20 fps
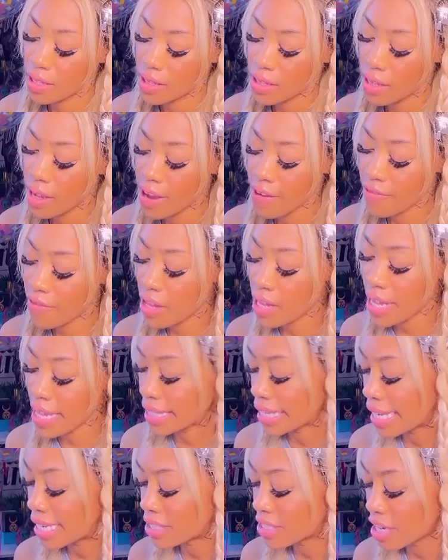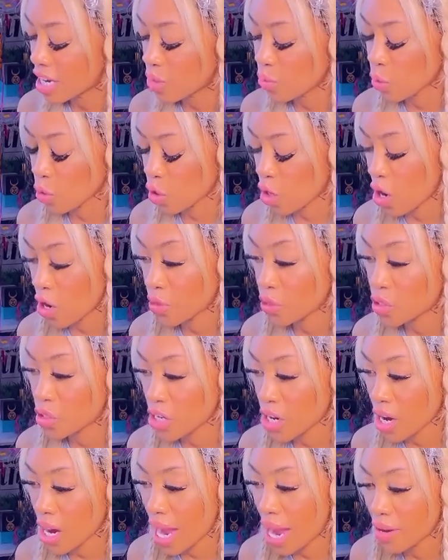I feel like that's in regards to
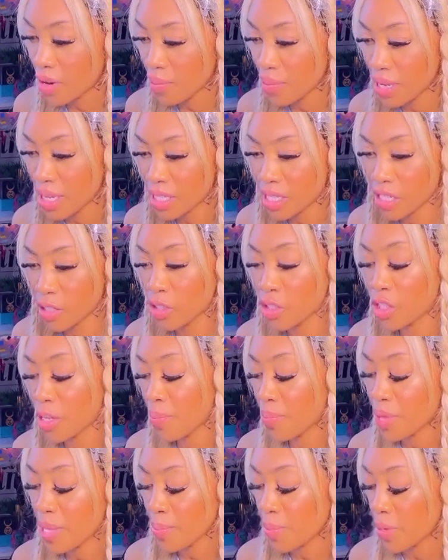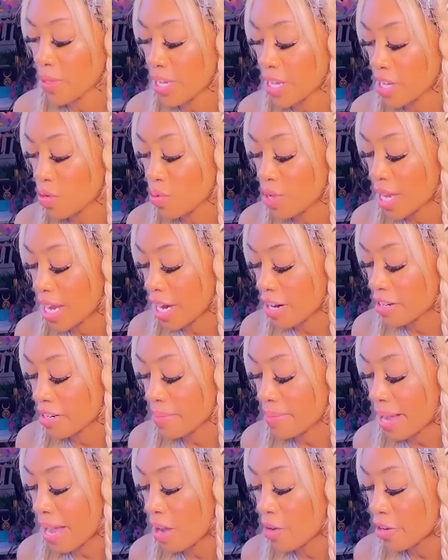your enemies. There are some people that you cared
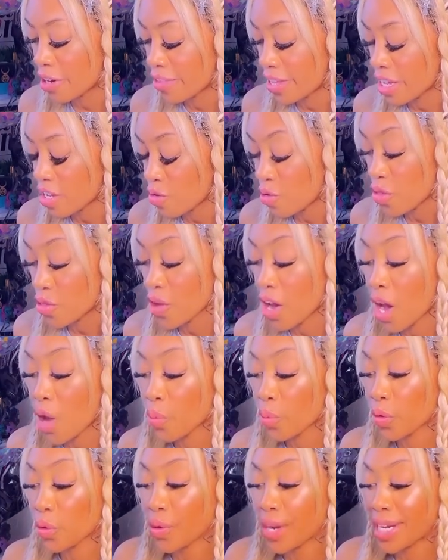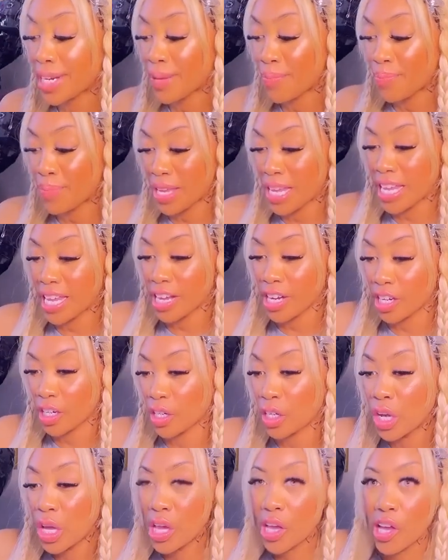about or that you thought were going to be
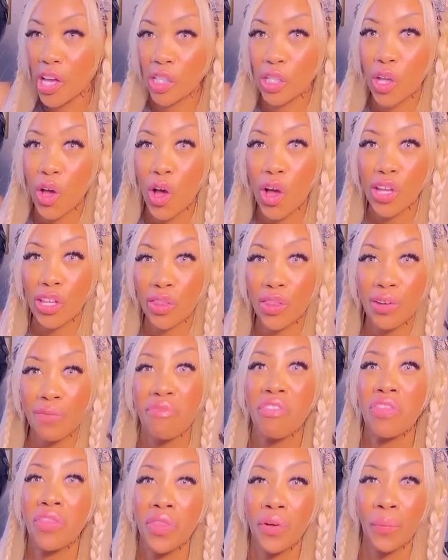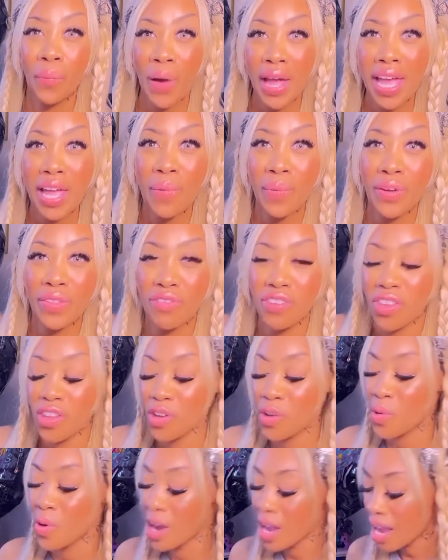here along the way with
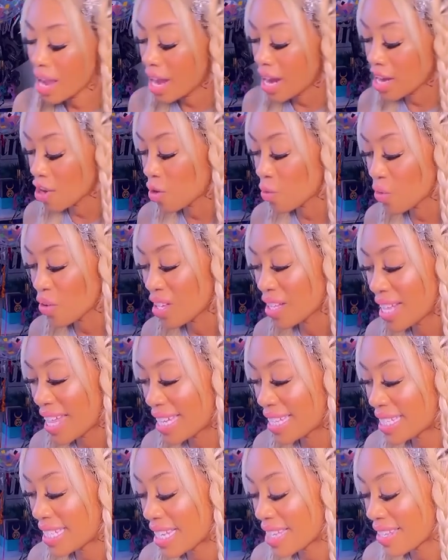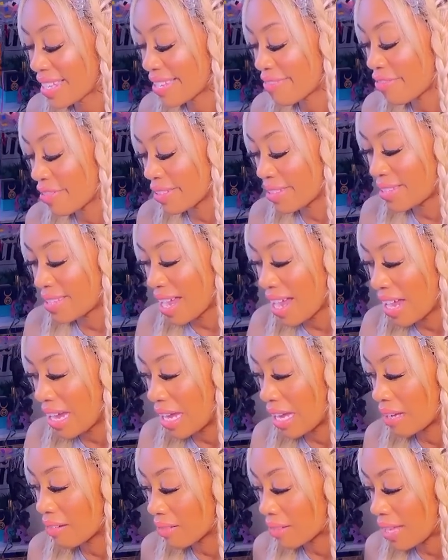you. And you're realizing like, well,
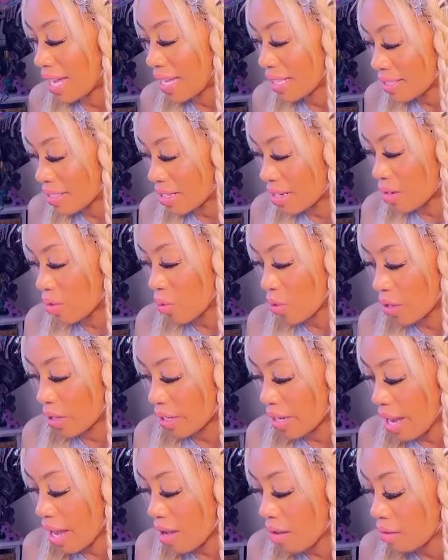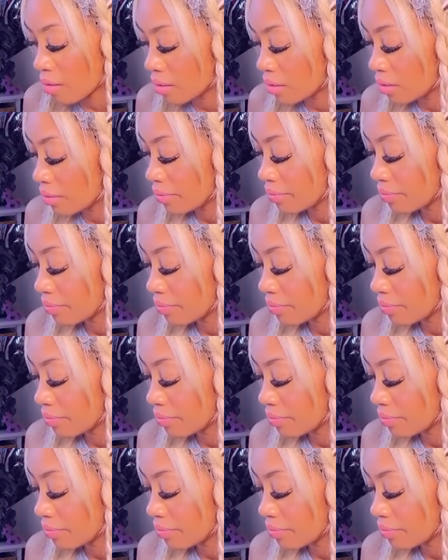dang, well, that didn't work out.